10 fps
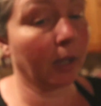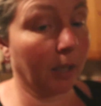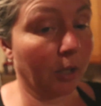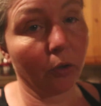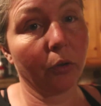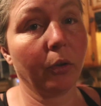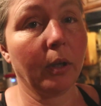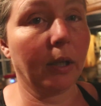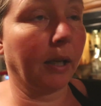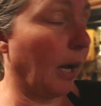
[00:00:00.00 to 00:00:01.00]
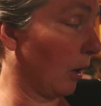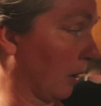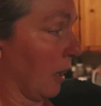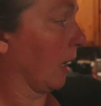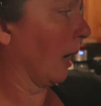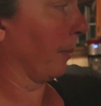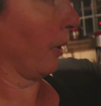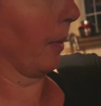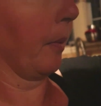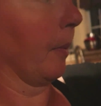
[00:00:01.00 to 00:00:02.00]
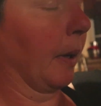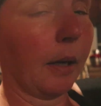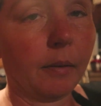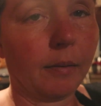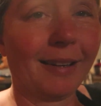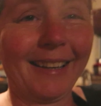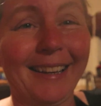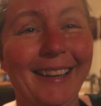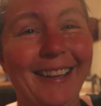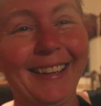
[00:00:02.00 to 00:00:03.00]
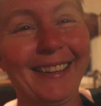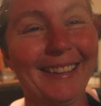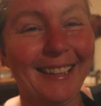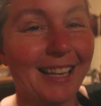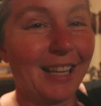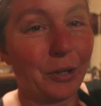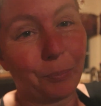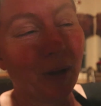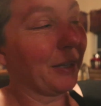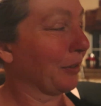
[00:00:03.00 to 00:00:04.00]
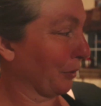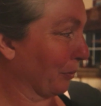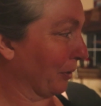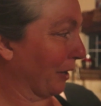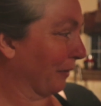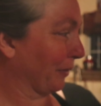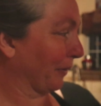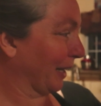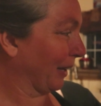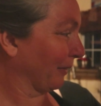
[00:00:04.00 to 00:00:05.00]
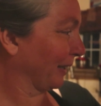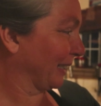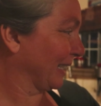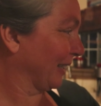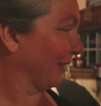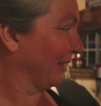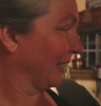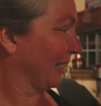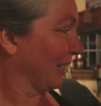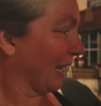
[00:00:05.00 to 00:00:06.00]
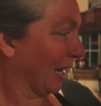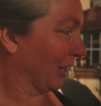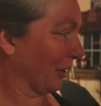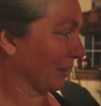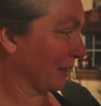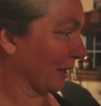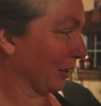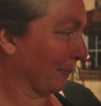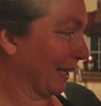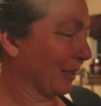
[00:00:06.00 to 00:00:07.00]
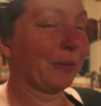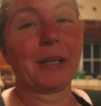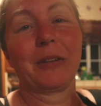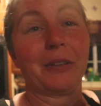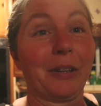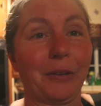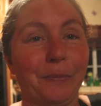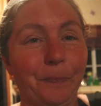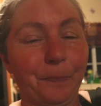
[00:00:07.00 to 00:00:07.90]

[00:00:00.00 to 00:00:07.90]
I don't do it any higher than that, probably. The buttons are worn off, so I can't really tell. I know it's a little past 300 though.